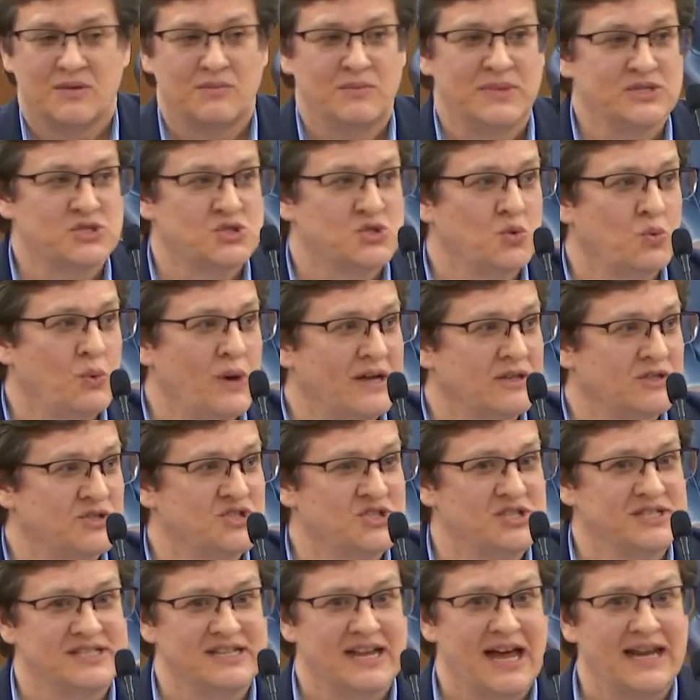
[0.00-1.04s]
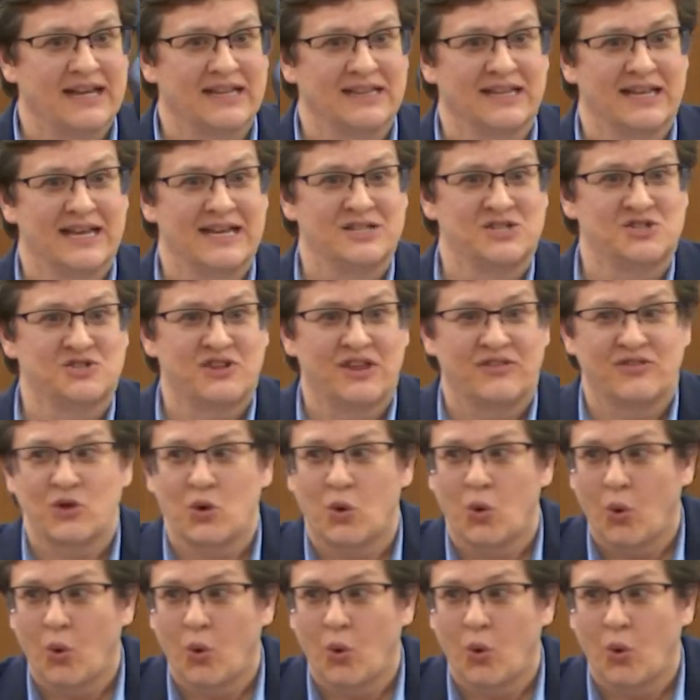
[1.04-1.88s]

Mr. Welch does not allege that the